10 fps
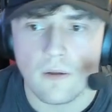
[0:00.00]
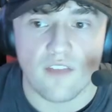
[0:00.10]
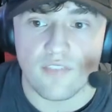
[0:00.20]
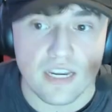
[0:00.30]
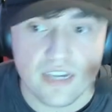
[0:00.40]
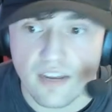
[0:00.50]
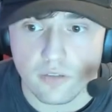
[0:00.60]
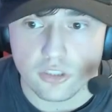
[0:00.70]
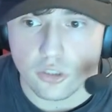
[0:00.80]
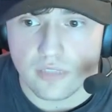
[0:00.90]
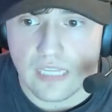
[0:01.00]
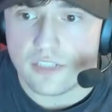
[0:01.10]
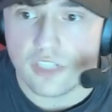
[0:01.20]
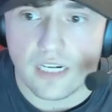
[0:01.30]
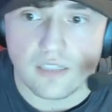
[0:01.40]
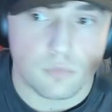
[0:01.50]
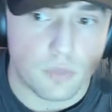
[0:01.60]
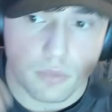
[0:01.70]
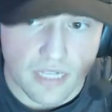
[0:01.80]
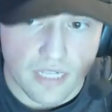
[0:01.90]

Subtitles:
If they never took that chance, we would